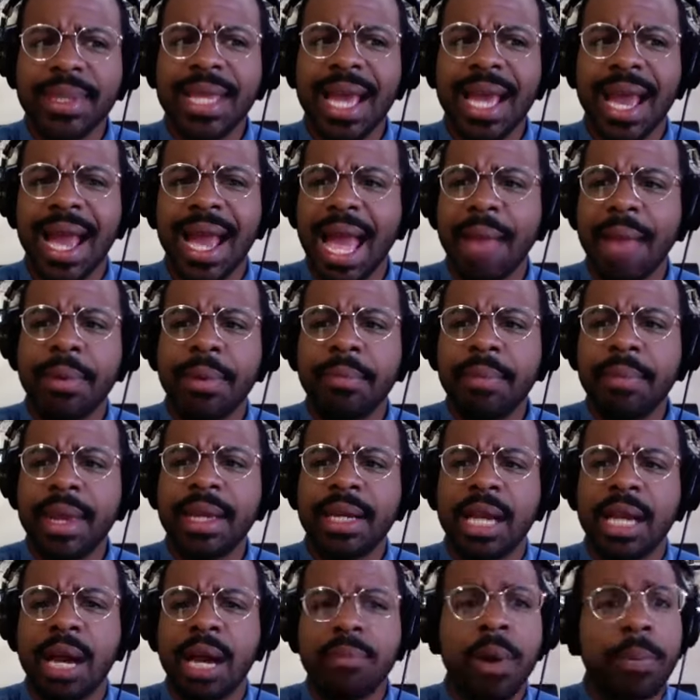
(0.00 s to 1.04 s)
that habit may
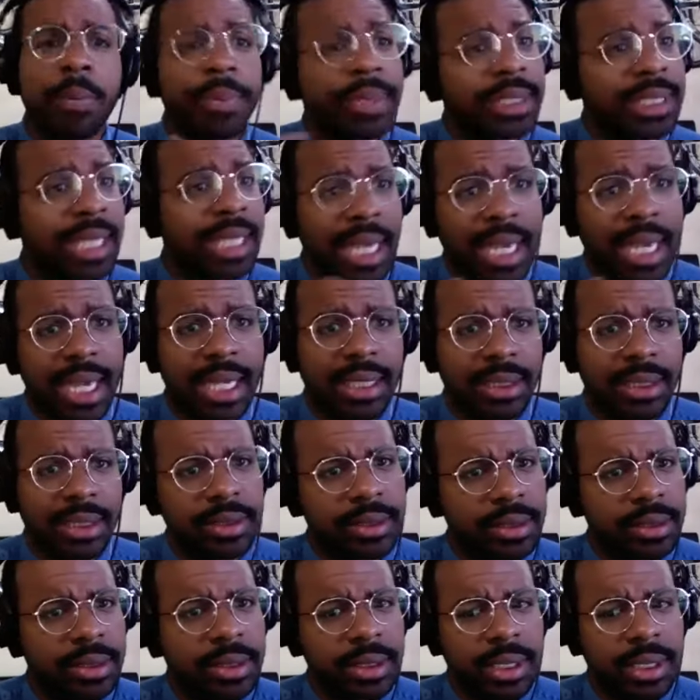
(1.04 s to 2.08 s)
come up again
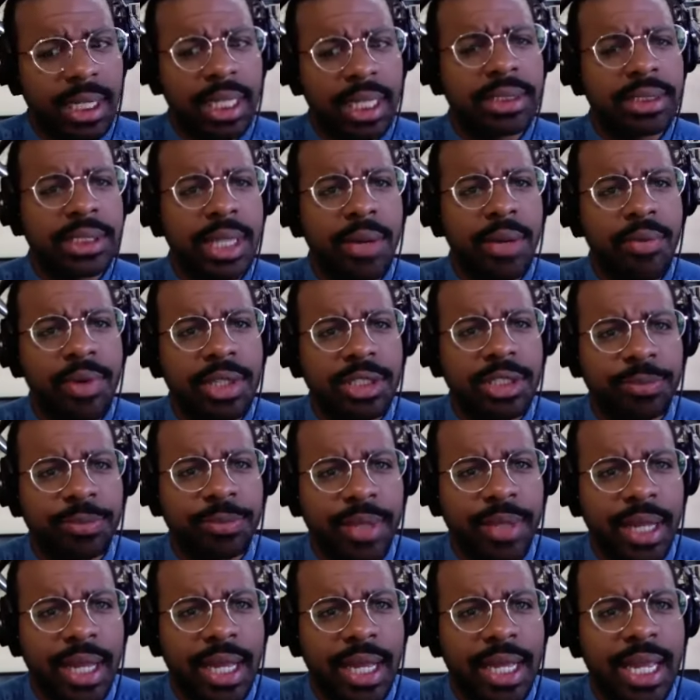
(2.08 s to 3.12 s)
in someone's
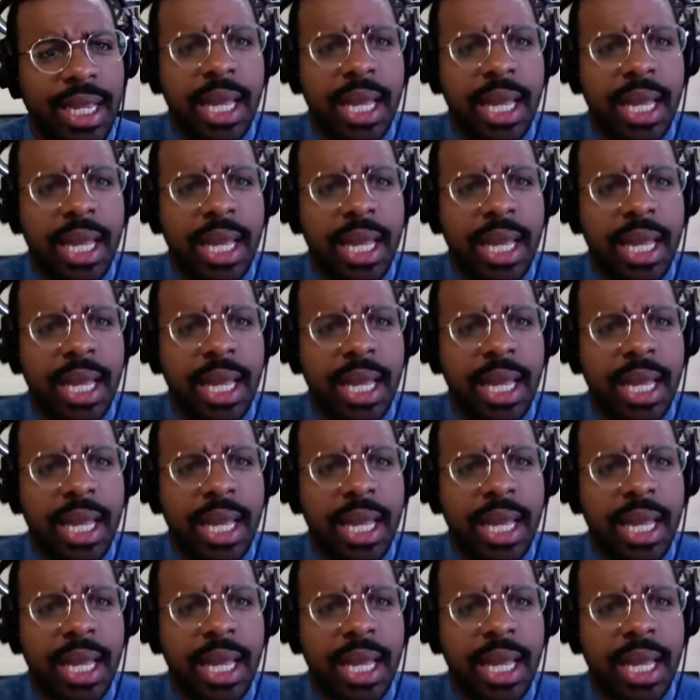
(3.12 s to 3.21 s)
playing.